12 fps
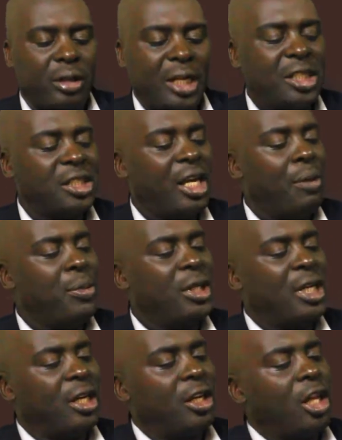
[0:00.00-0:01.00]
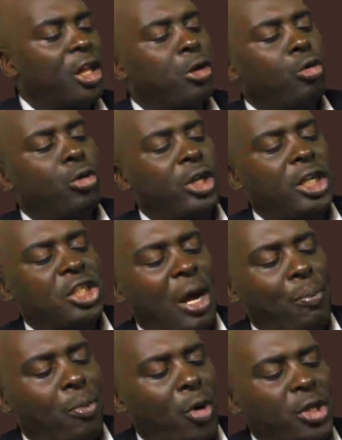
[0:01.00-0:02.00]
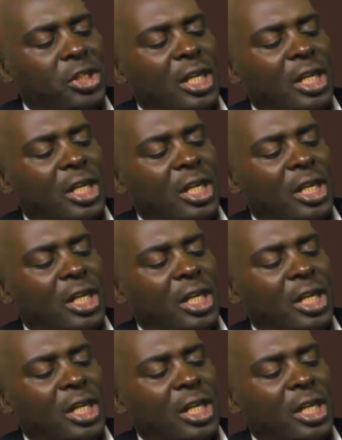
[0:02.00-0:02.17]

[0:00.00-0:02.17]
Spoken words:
is emitted through the sharp points